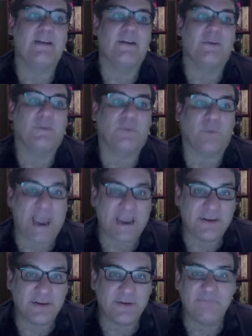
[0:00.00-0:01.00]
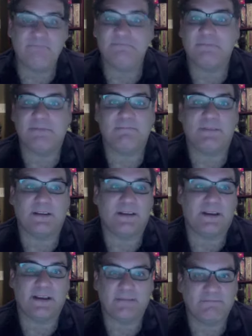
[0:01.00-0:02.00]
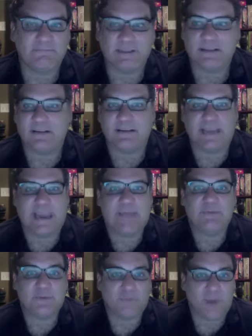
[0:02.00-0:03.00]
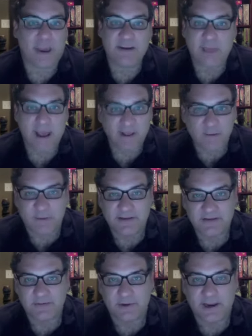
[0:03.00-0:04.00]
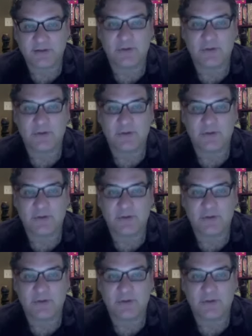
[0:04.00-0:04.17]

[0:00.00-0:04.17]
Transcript: random games with random elements, right?